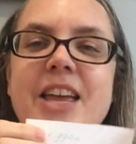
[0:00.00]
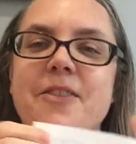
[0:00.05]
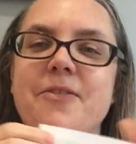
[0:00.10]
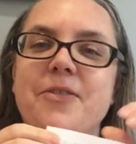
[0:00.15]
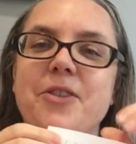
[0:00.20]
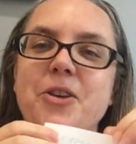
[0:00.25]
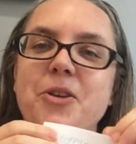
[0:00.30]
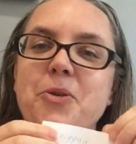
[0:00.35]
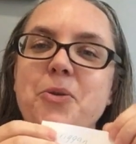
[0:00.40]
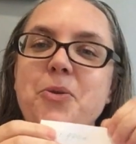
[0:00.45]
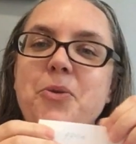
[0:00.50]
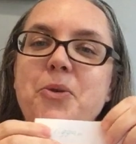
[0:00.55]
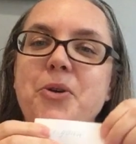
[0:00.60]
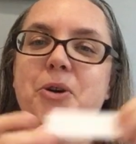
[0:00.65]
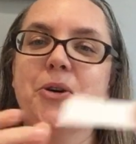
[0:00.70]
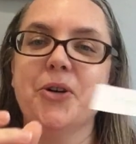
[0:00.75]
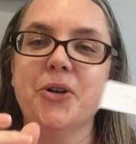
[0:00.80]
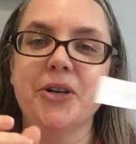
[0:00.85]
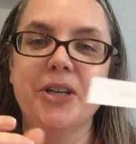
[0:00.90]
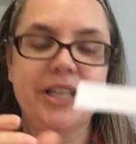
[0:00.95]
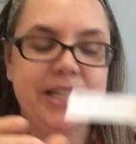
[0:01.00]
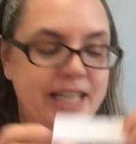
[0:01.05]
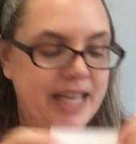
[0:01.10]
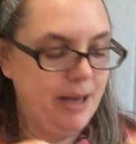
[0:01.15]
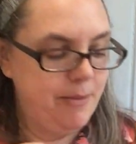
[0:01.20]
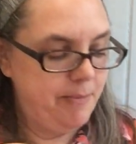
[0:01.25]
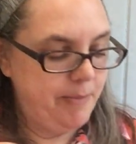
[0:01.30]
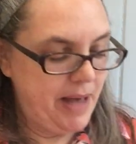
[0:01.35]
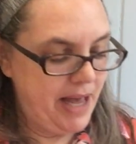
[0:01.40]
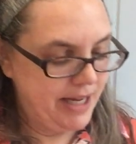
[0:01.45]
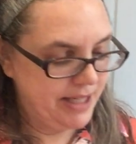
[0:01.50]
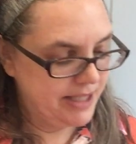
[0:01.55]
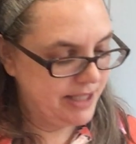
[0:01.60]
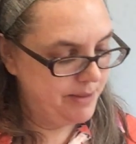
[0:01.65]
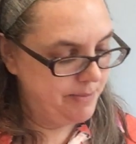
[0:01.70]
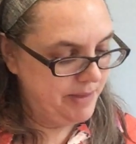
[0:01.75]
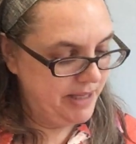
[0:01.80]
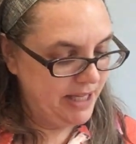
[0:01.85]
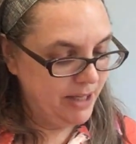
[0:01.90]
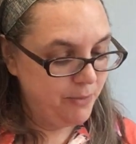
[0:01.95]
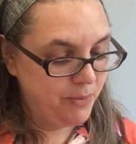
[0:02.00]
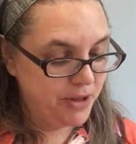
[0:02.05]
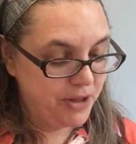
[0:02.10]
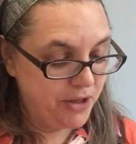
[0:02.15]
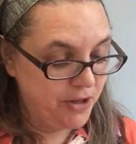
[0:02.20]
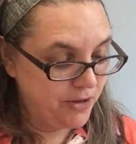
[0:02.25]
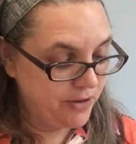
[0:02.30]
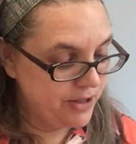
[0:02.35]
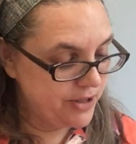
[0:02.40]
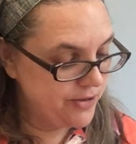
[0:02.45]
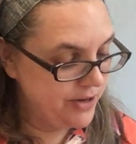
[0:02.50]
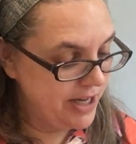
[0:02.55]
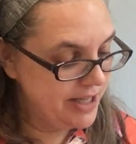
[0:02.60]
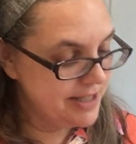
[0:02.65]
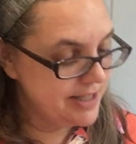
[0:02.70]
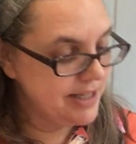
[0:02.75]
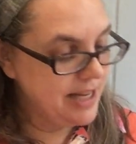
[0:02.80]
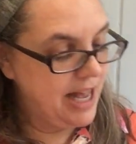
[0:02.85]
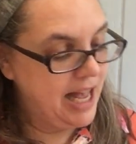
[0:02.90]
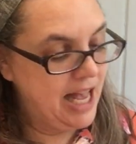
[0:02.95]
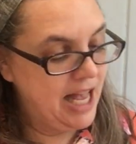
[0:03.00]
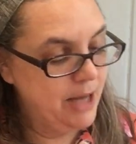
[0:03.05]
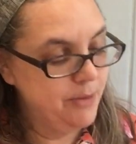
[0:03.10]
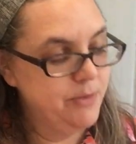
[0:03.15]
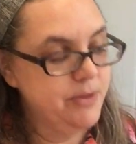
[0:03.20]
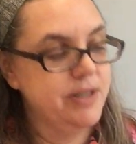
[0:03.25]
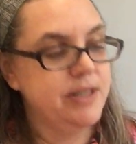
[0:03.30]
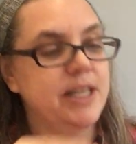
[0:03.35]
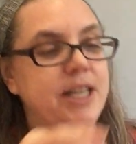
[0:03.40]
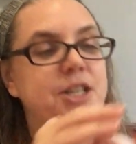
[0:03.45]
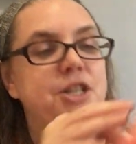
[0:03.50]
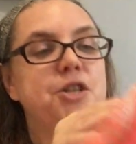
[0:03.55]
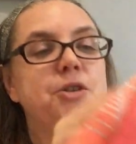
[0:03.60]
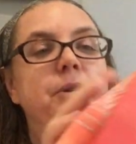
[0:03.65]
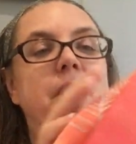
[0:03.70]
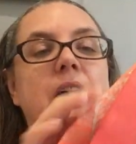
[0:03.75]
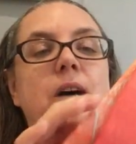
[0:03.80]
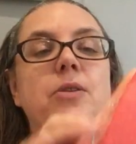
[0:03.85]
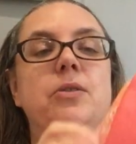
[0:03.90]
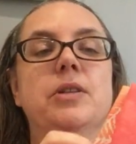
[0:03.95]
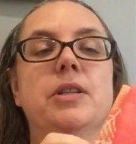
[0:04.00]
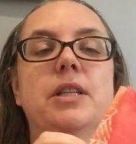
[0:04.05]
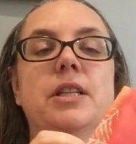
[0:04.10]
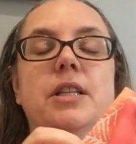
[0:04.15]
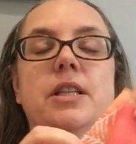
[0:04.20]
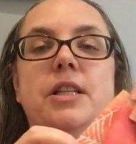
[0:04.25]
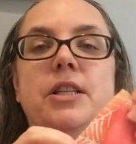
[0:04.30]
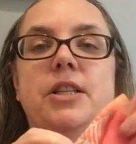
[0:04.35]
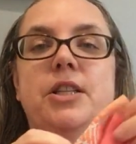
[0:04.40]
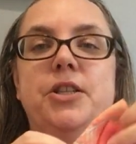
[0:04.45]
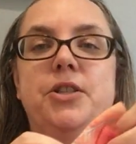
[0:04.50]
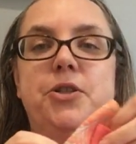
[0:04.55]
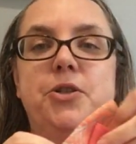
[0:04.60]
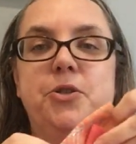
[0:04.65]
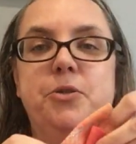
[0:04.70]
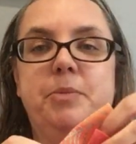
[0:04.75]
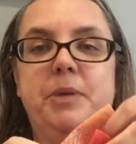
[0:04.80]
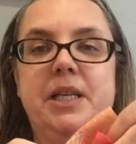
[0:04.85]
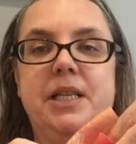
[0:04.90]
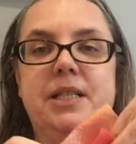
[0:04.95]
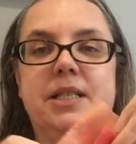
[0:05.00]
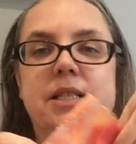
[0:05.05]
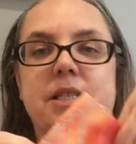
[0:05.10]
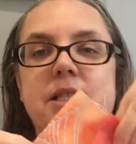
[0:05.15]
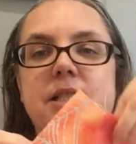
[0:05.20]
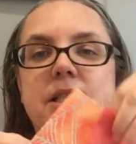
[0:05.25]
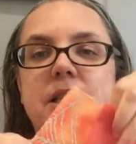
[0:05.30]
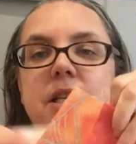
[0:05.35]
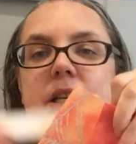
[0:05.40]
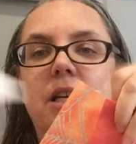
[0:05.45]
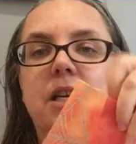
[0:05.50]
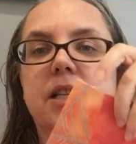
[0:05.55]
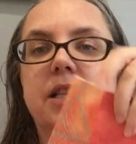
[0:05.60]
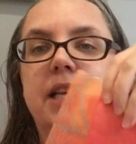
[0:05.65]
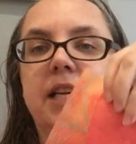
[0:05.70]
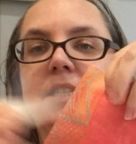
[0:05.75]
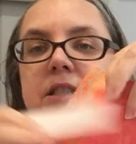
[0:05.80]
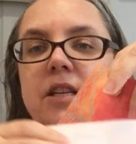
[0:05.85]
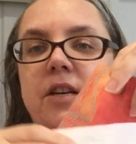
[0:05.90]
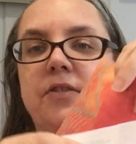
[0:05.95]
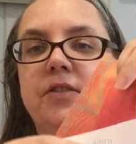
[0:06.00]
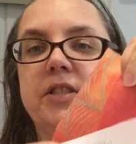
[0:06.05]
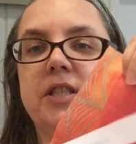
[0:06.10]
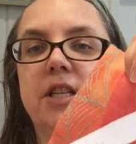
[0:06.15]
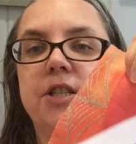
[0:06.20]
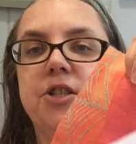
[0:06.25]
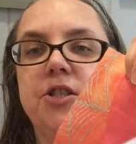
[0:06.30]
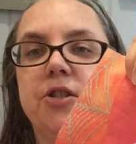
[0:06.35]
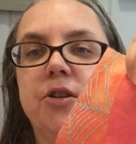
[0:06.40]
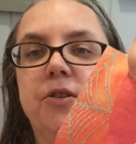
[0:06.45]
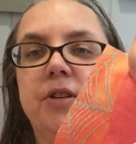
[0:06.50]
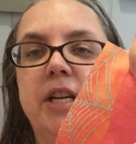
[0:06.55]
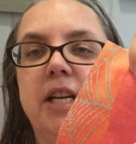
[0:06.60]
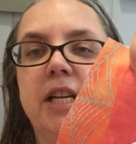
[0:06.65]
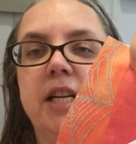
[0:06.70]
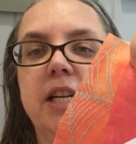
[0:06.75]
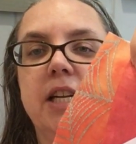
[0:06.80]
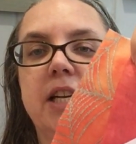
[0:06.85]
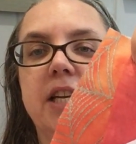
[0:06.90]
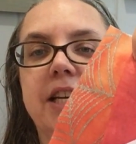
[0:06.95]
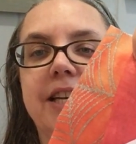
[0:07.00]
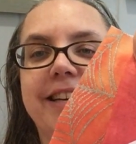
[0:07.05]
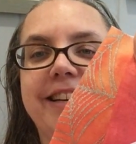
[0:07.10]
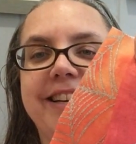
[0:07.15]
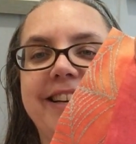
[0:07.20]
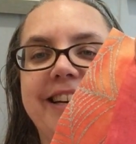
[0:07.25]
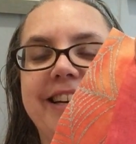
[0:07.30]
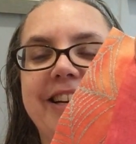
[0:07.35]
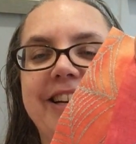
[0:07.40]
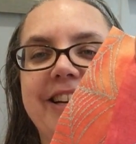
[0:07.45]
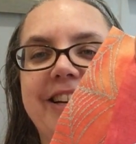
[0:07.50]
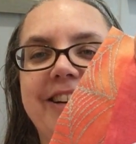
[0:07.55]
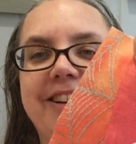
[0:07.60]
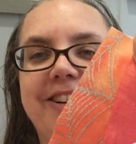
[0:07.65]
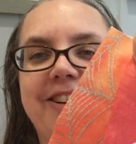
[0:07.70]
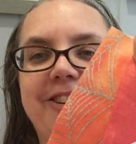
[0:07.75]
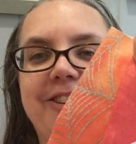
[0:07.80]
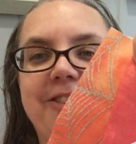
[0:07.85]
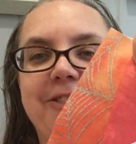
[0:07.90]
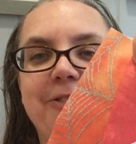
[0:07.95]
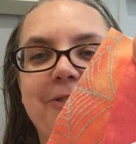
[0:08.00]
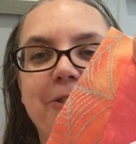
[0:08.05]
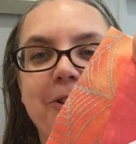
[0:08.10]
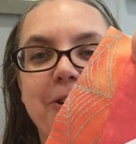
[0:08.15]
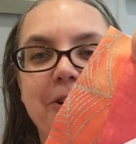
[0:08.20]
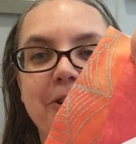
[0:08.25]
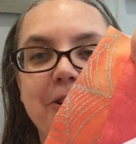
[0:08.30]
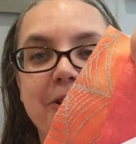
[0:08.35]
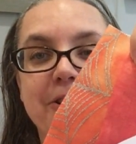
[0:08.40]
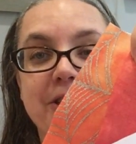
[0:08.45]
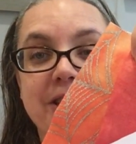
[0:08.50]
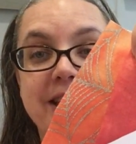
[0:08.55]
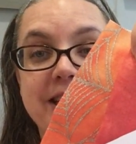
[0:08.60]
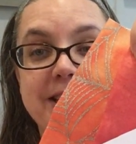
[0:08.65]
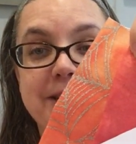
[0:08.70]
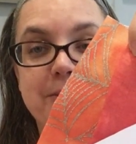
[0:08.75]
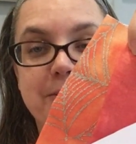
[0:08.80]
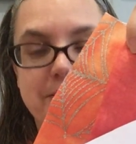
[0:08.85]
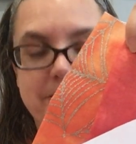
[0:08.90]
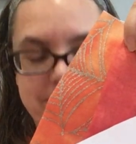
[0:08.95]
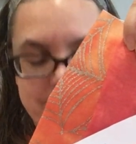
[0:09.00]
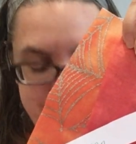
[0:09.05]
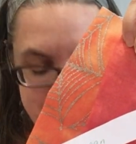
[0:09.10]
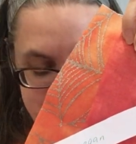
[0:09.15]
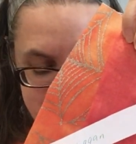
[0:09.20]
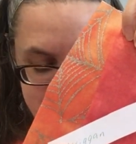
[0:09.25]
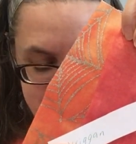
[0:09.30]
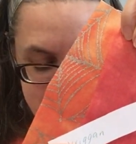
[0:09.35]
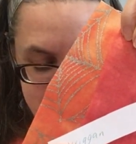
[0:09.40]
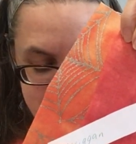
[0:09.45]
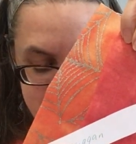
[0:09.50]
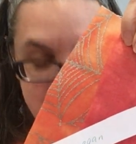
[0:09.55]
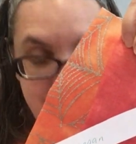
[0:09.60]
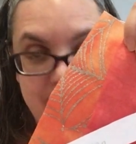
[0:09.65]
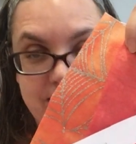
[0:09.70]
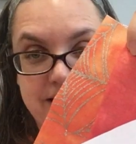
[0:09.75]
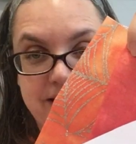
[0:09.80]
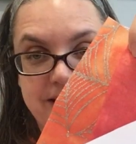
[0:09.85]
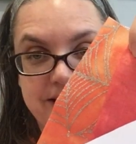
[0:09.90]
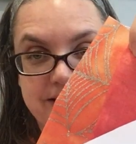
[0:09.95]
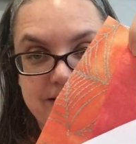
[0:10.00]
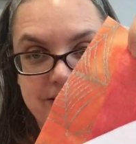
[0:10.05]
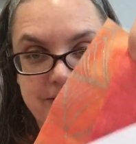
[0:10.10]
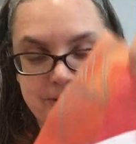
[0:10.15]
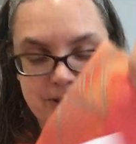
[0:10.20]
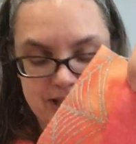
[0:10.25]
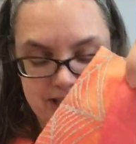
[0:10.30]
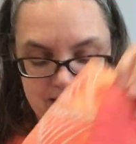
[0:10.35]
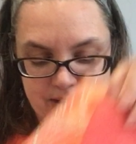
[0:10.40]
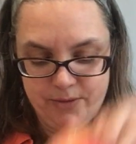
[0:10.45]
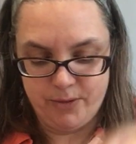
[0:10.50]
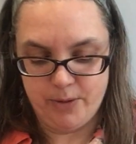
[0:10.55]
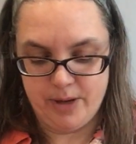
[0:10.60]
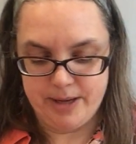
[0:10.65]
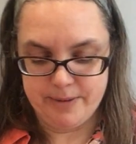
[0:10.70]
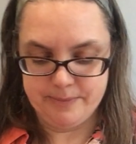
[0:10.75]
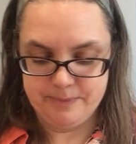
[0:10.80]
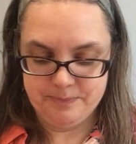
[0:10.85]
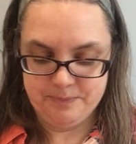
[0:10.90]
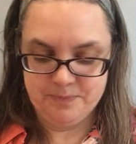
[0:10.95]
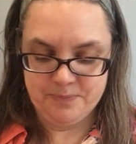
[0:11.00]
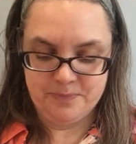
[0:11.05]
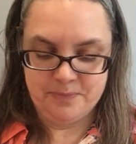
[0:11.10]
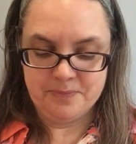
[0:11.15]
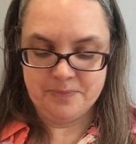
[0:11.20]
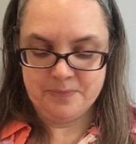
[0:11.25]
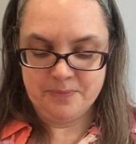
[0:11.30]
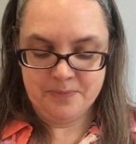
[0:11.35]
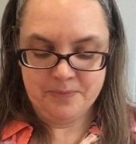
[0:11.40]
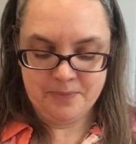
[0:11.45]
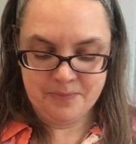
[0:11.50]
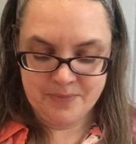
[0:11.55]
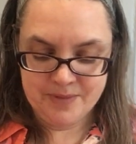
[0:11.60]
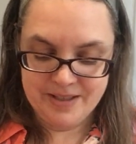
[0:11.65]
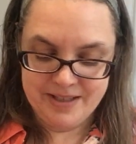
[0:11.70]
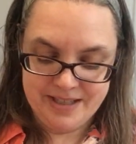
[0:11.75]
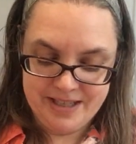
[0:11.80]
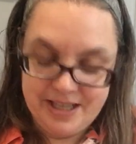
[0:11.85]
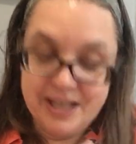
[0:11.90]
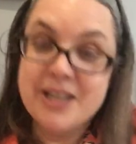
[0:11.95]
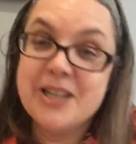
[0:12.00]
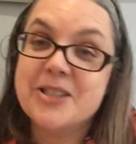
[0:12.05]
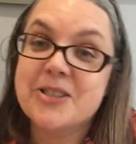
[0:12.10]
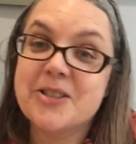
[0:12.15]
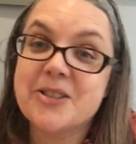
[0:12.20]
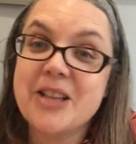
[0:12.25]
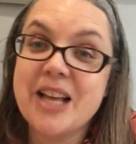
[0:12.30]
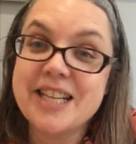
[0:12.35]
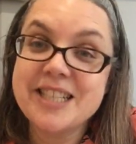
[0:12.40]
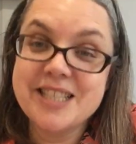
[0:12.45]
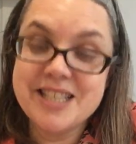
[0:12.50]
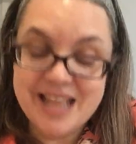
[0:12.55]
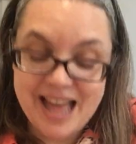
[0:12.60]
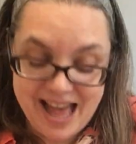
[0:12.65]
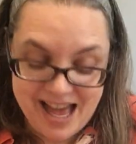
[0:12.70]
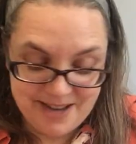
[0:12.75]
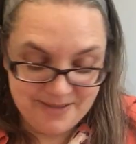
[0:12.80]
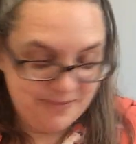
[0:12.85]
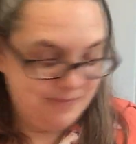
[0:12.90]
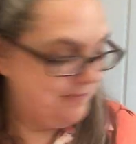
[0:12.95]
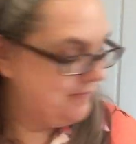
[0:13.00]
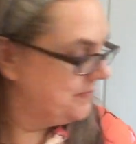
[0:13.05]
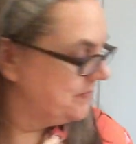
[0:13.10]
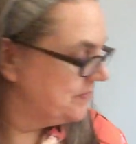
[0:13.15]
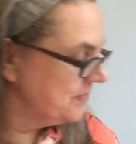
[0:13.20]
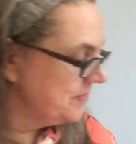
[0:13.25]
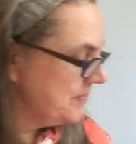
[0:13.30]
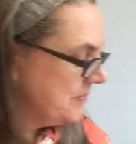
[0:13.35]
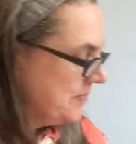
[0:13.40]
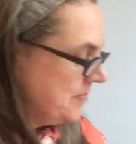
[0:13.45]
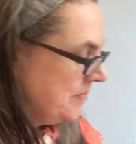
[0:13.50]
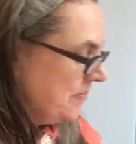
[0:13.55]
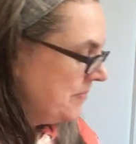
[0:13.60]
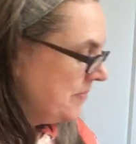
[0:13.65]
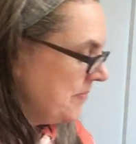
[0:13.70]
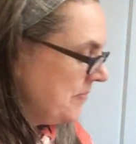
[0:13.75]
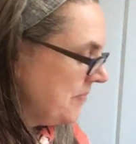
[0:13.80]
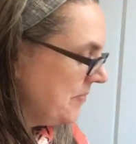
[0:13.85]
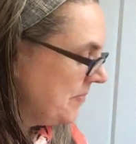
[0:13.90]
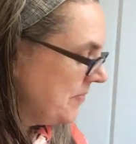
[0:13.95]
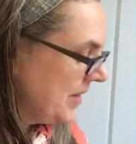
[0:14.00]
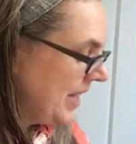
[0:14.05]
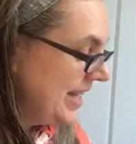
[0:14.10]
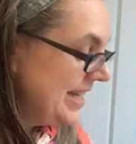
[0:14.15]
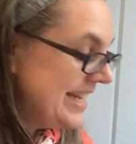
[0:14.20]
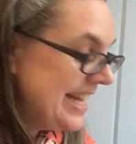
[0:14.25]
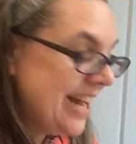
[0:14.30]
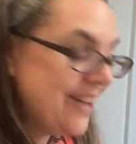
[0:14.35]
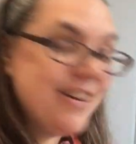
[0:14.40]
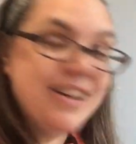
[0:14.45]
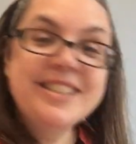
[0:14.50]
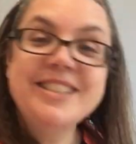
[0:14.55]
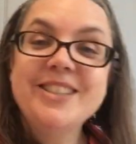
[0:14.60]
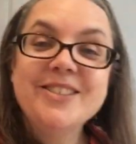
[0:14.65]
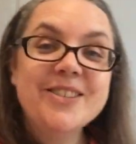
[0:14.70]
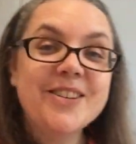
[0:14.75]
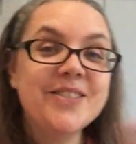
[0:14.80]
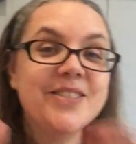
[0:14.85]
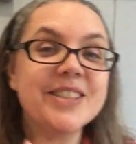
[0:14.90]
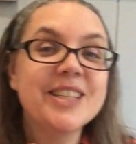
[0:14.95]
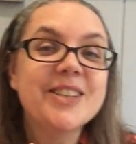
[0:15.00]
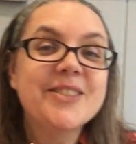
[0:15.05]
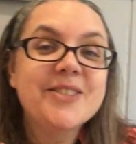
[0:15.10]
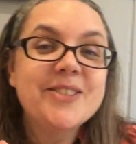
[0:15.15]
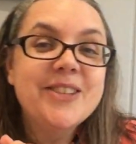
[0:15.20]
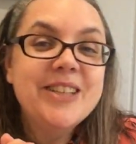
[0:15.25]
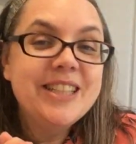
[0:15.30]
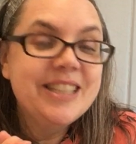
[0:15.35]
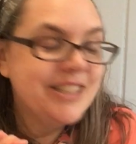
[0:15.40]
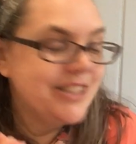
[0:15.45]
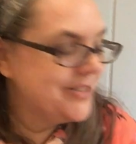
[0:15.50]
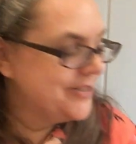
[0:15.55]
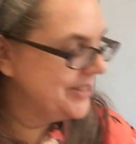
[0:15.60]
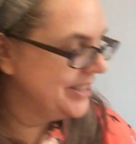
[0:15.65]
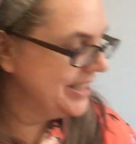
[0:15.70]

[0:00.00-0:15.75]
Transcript: If you could get back to me with your address, I will send you out the two pieces that Dove Stitch donated for this set with the giveaway. So that's that. Now I do have a giveaway this